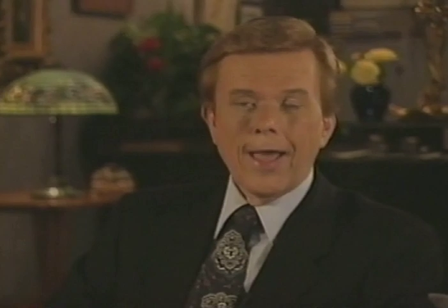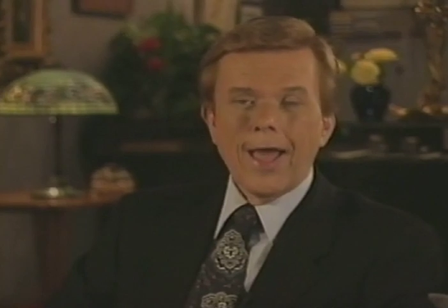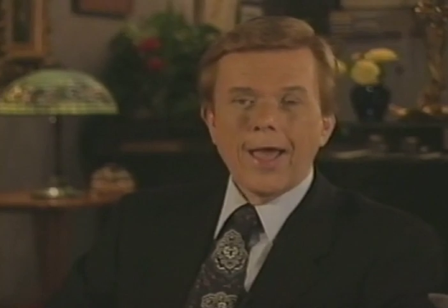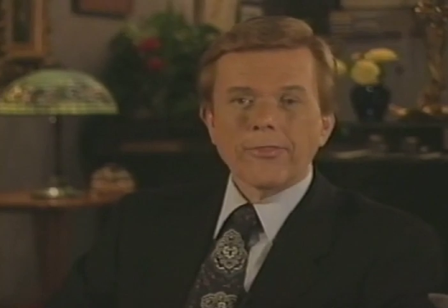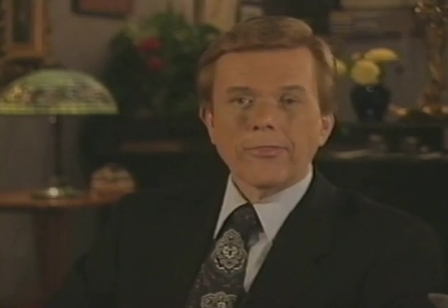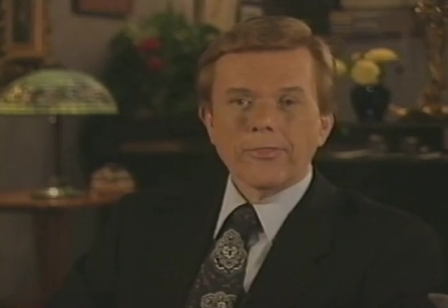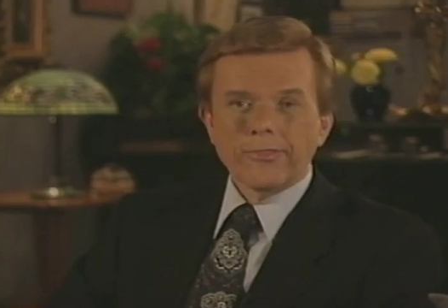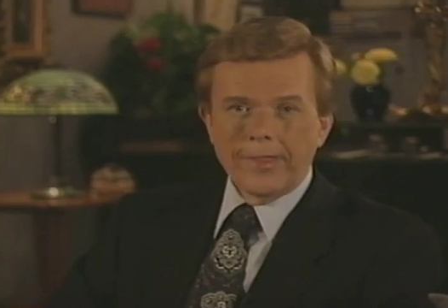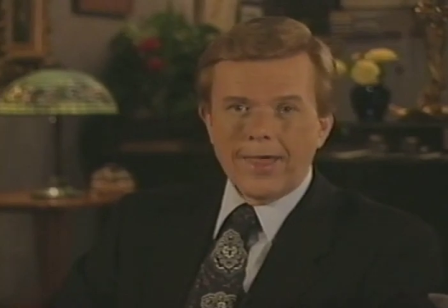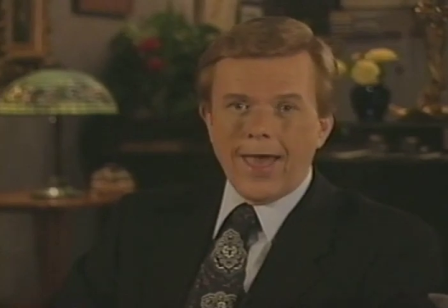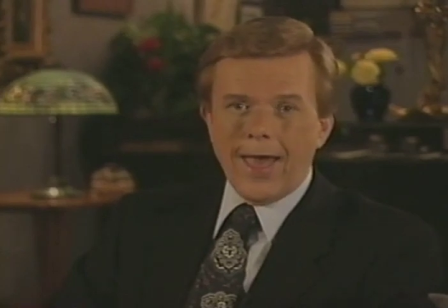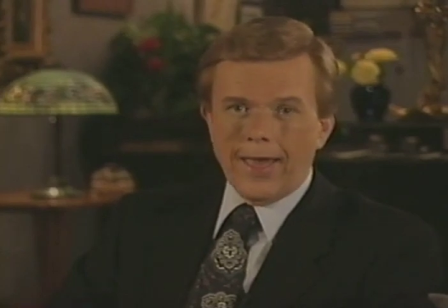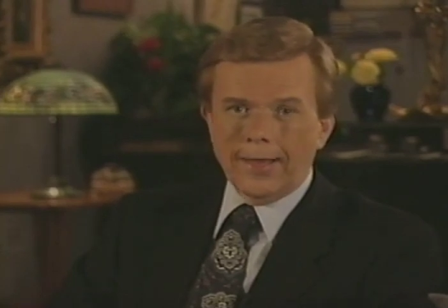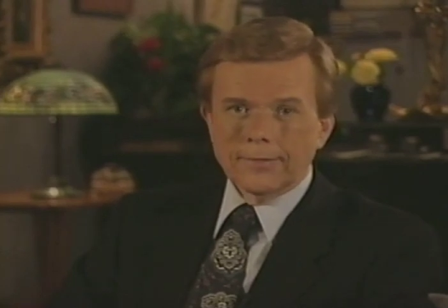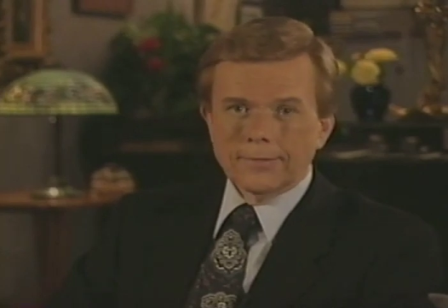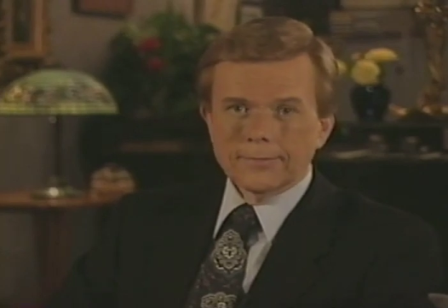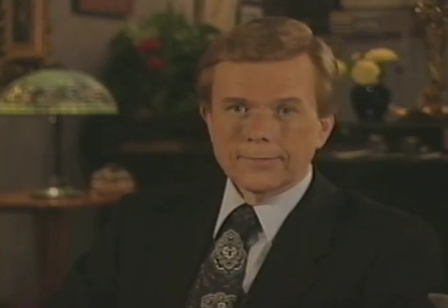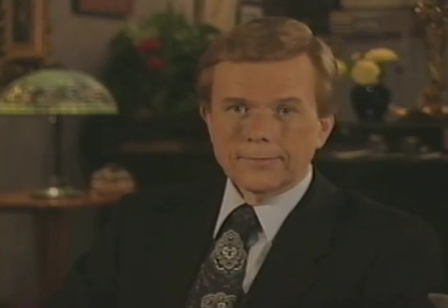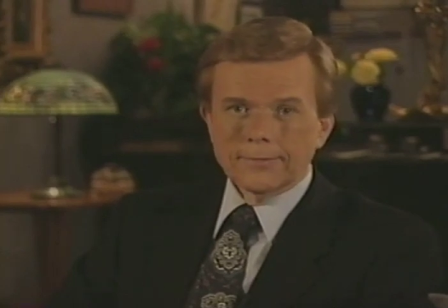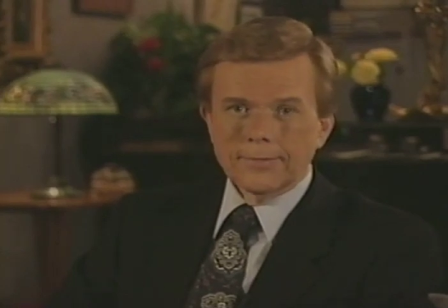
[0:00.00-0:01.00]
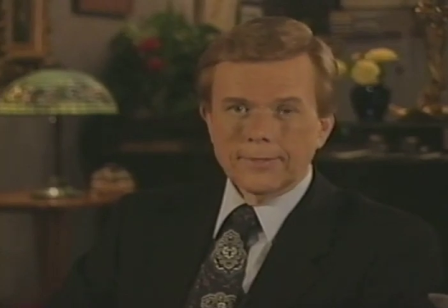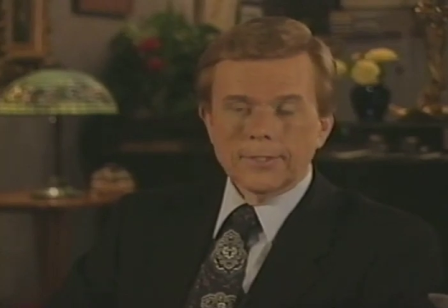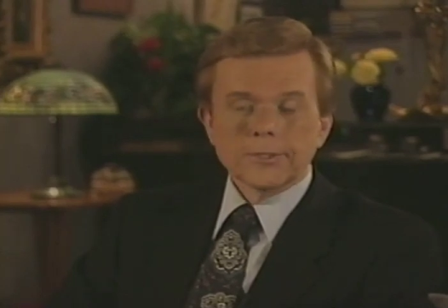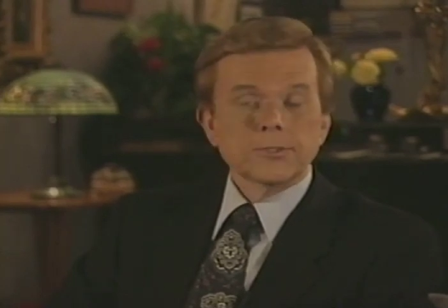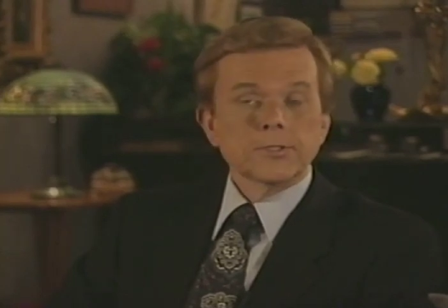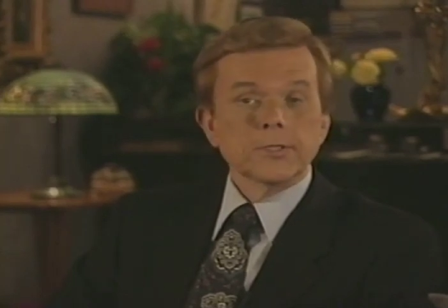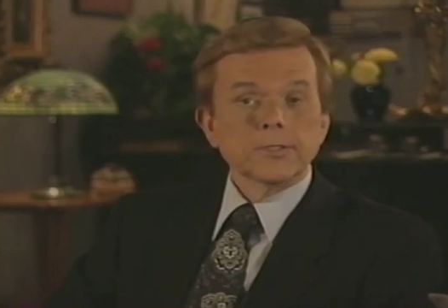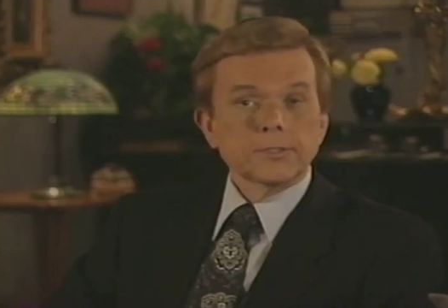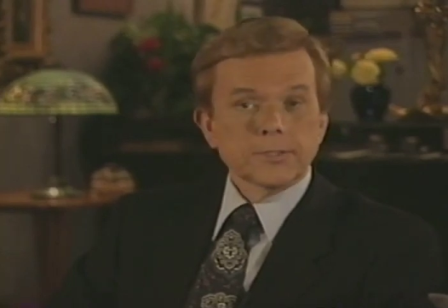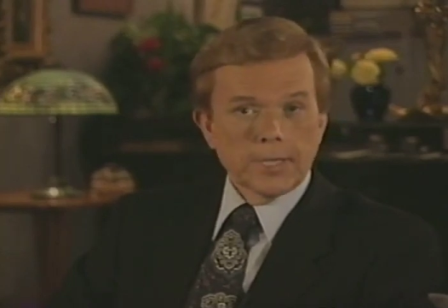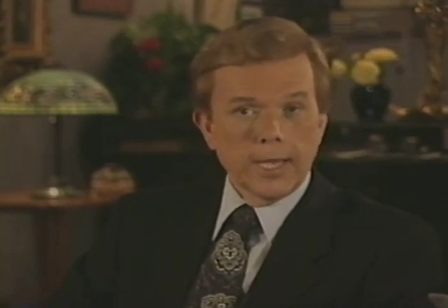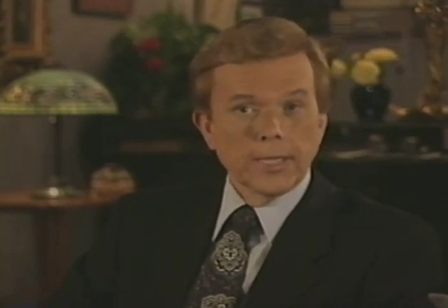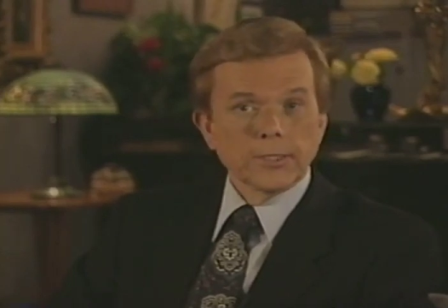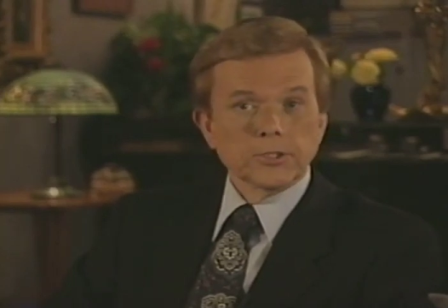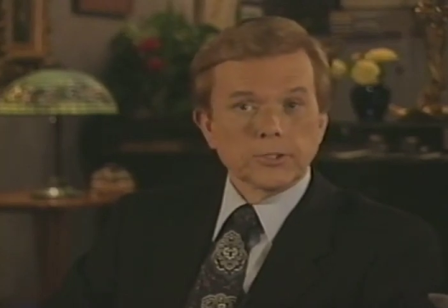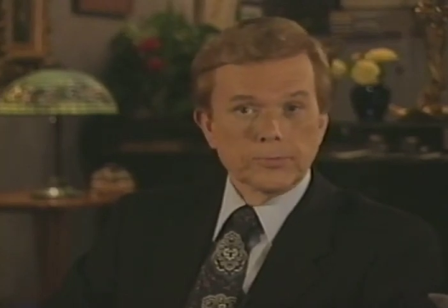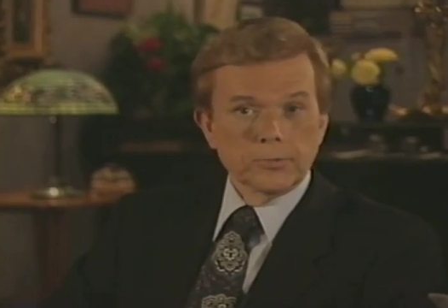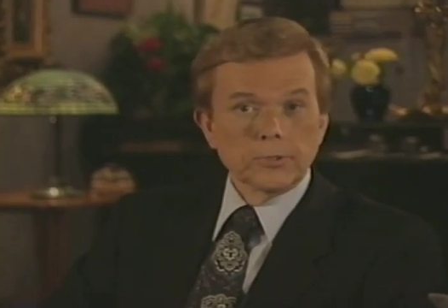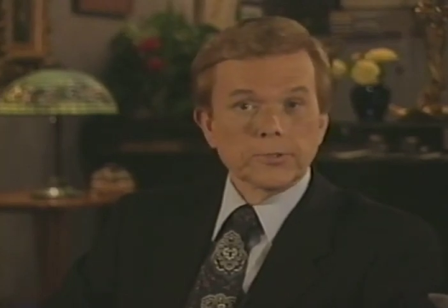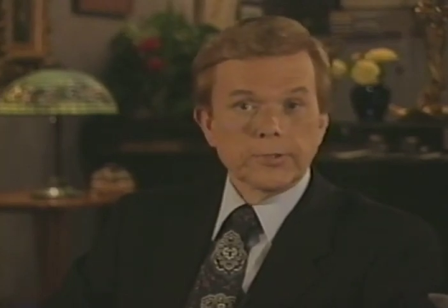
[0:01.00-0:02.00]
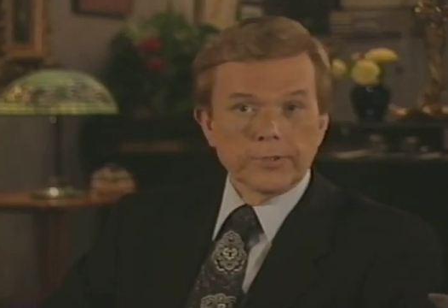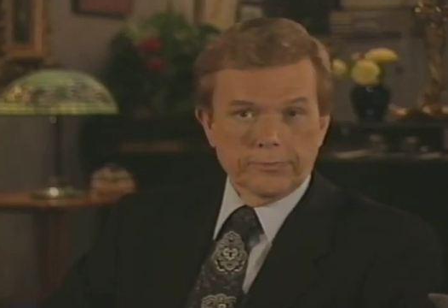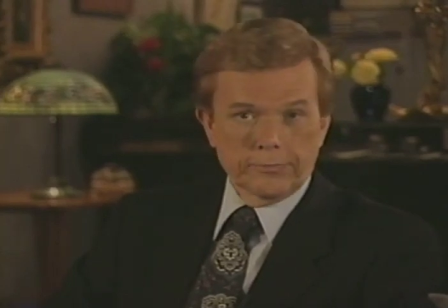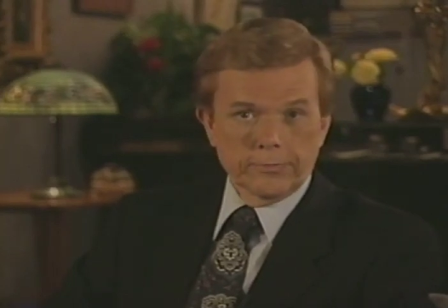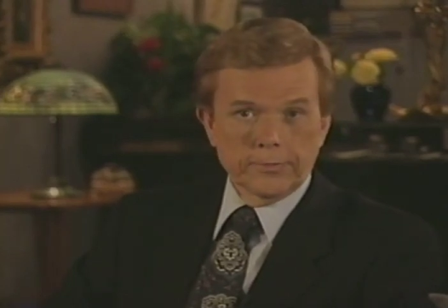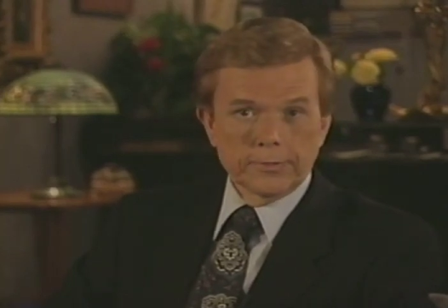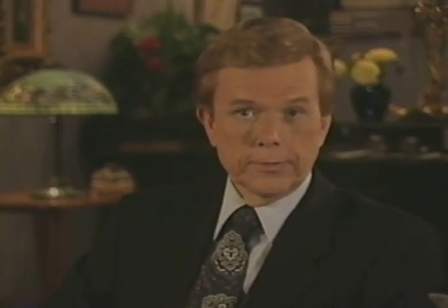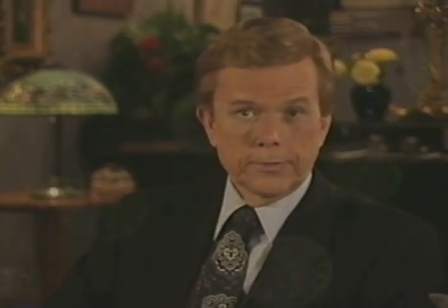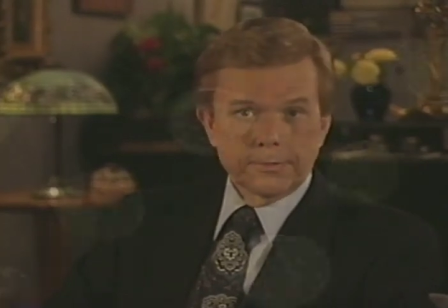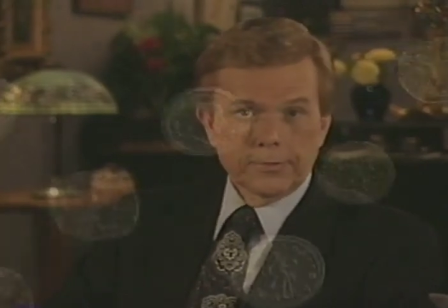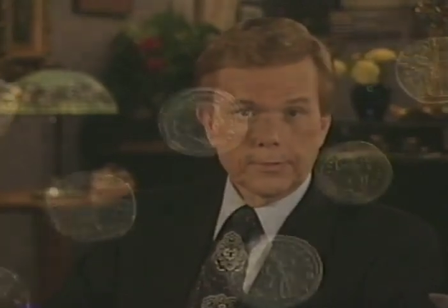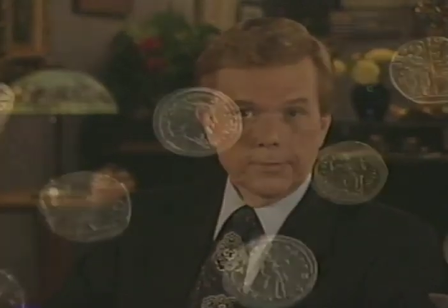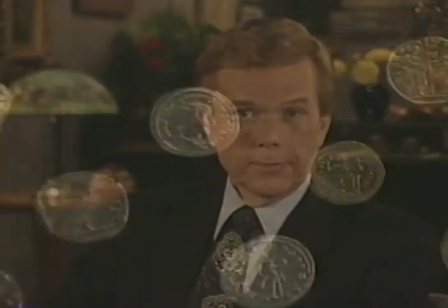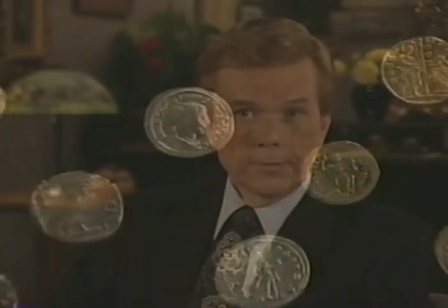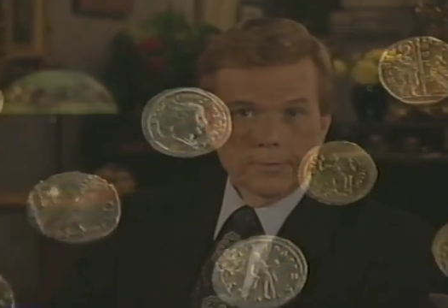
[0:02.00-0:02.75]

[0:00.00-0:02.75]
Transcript: And that is the tangible difference.